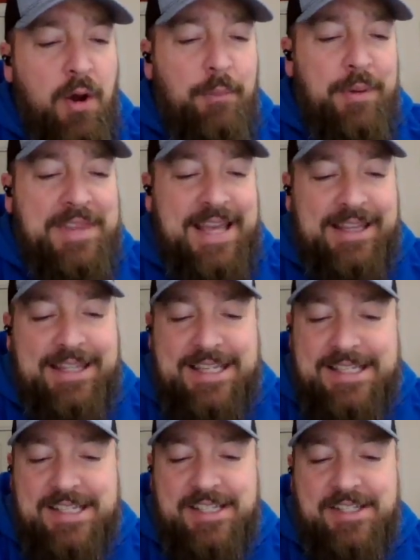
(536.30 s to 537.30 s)
But that
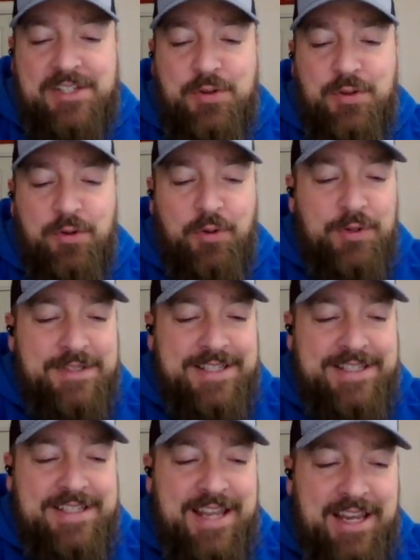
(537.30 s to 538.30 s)
leads us to
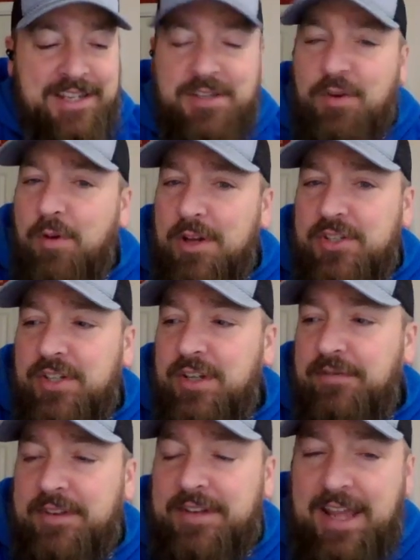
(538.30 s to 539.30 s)
today's question
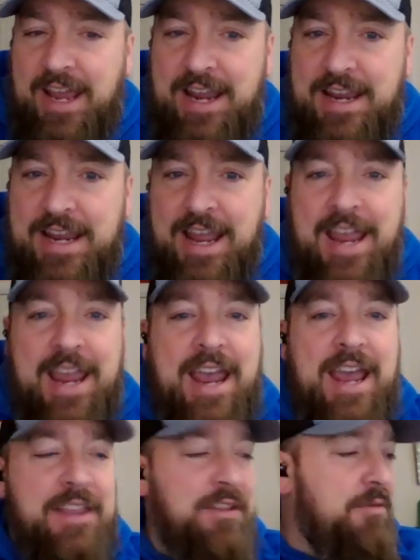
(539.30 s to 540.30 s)
of the day.
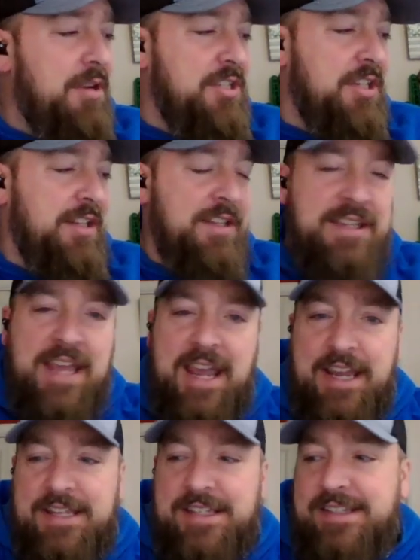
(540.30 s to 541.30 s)
And the question of the
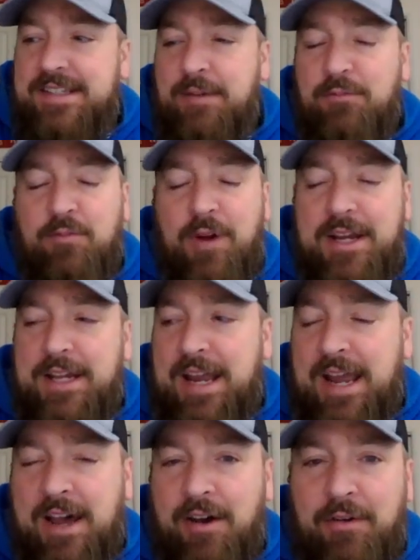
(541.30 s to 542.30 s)
day is right
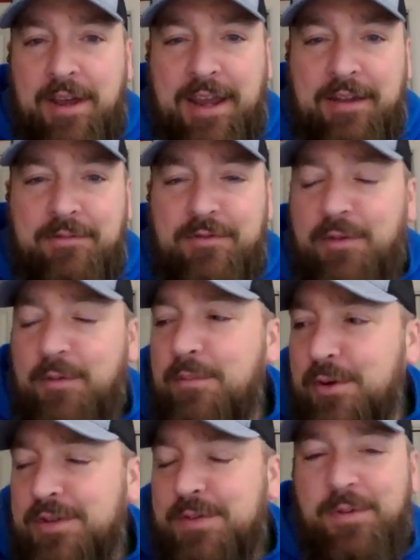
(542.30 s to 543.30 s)
now, and for the
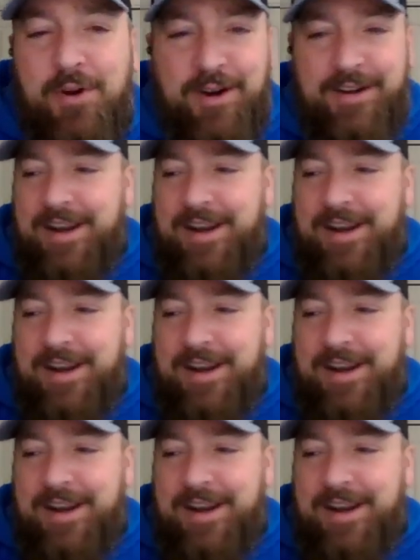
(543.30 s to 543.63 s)
most part,